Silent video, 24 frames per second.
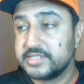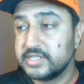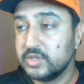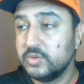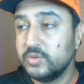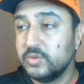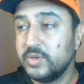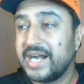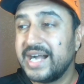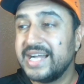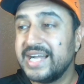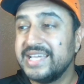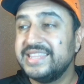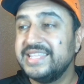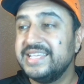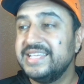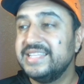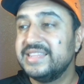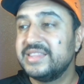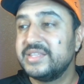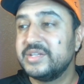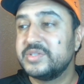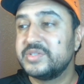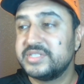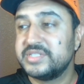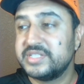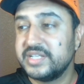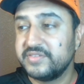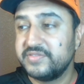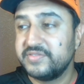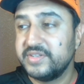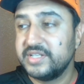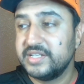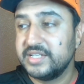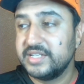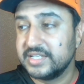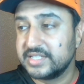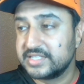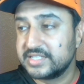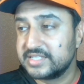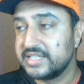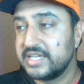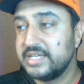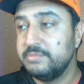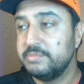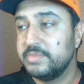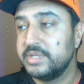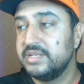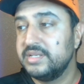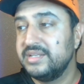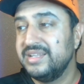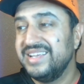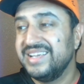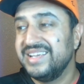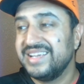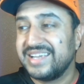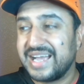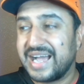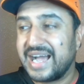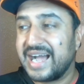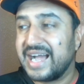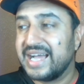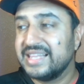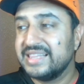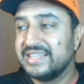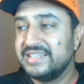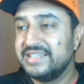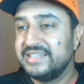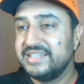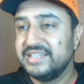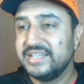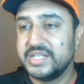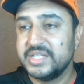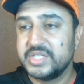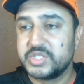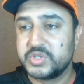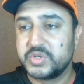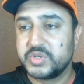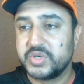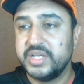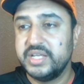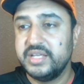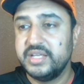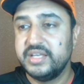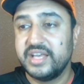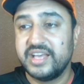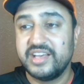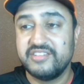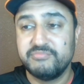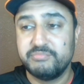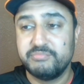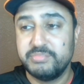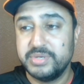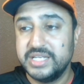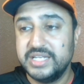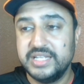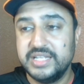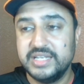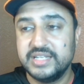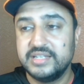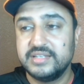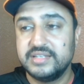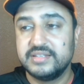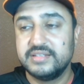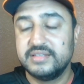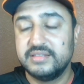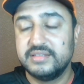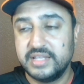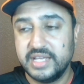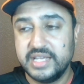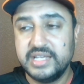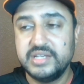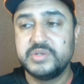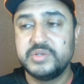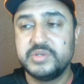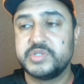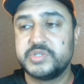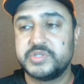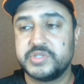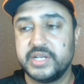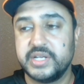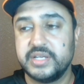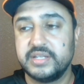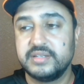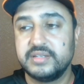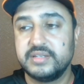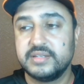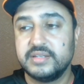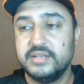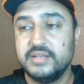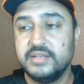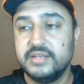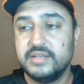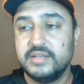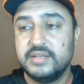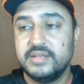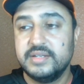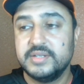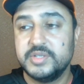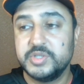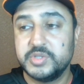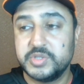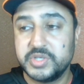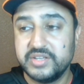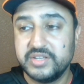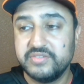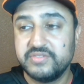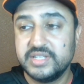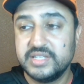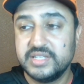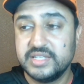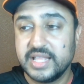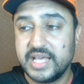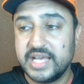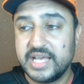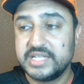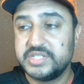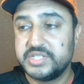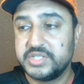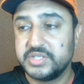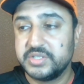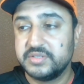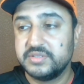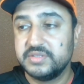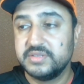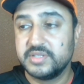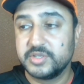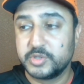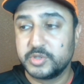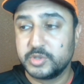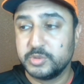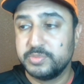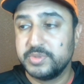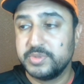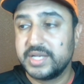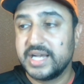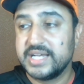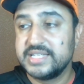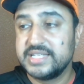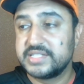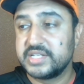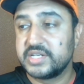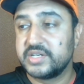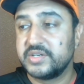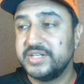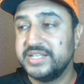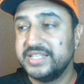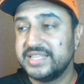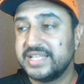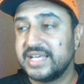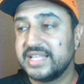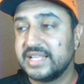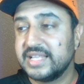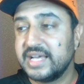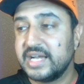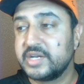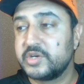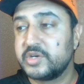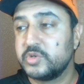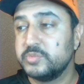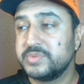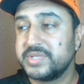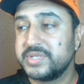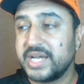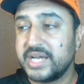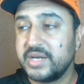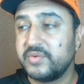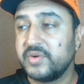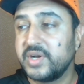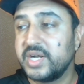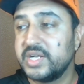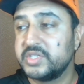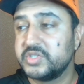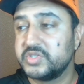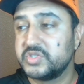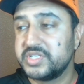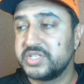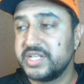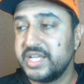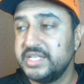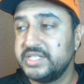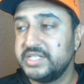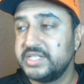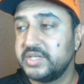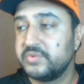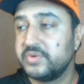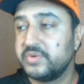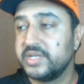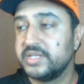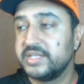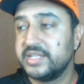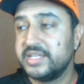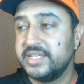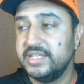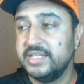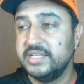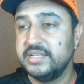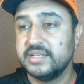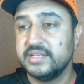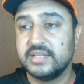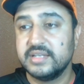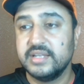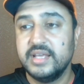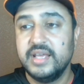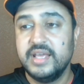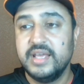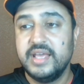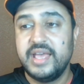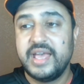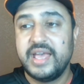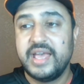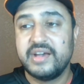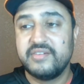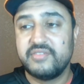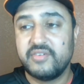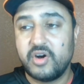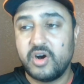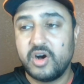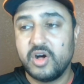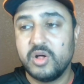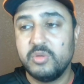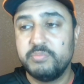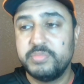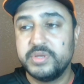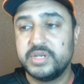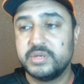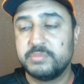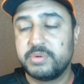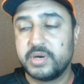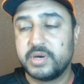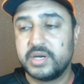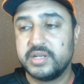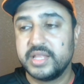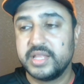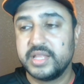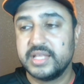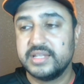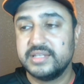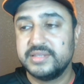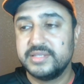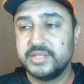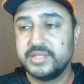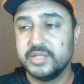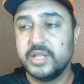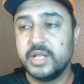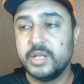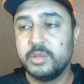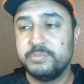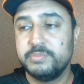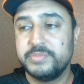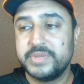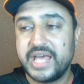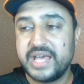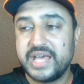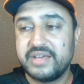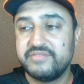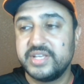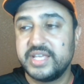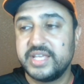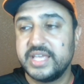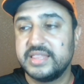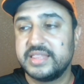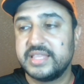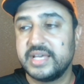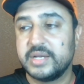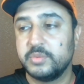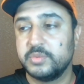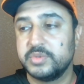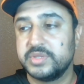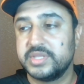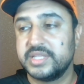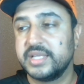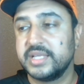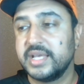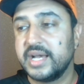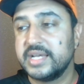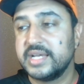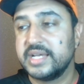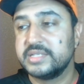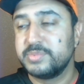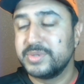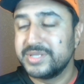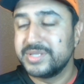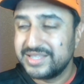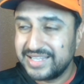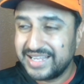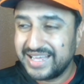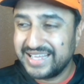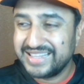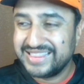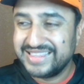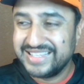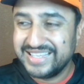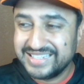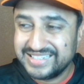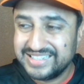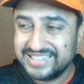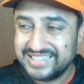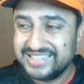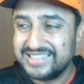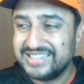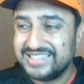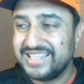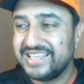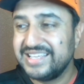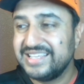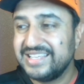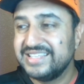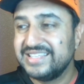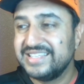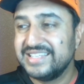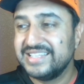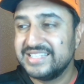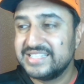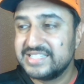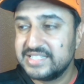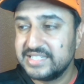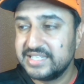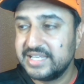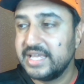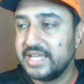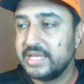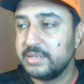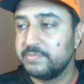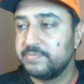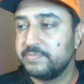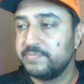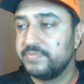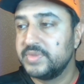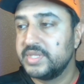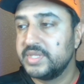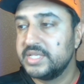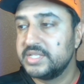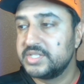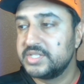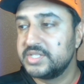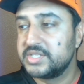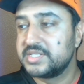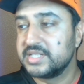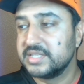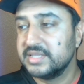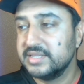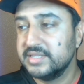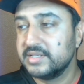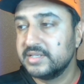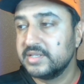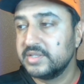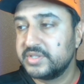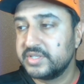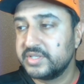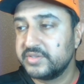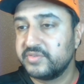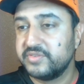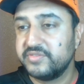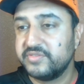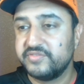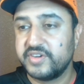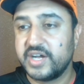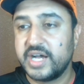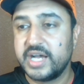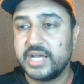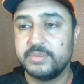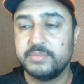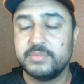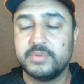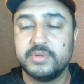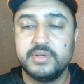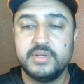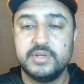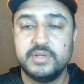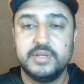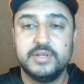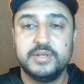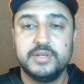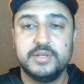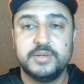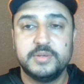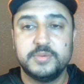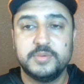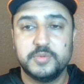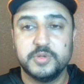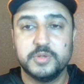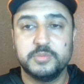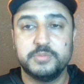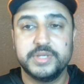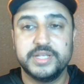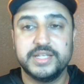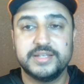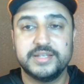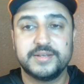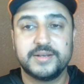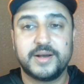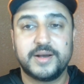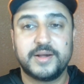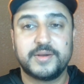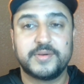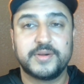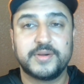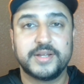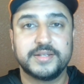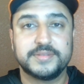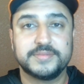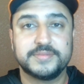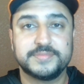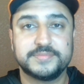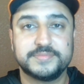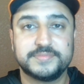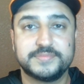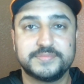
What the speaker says: So I think there's definite excitement. Kylan and Tre have been in it. They understand. Draven last year, the group of guys that are in that locker room, Ty Rogers, AJ Red, Keaton, have all been a part of that. They'll help navigate that with the guys. But at the end of the day, it's a game. It's just a little different vibe. We'll be all right.